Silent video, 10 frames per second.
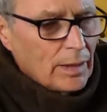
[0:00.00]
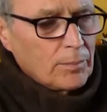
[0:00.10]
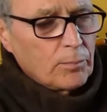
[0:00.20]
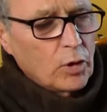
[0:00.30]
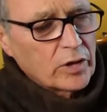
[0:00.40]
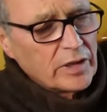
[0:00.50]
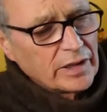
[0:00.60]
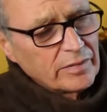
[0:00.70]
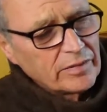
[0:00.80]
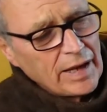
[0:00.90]
block and
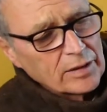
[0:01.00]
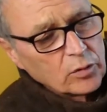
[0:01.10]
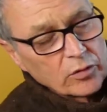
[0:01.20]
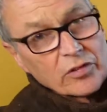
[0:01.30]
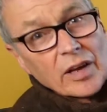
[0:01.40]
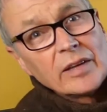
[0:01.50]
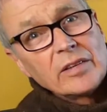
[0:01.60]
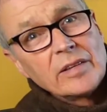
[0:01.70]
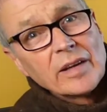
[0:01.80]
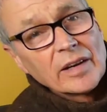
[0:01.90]
tackle set.
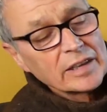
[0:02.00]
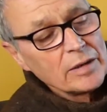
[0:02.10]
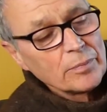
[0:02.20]
I keep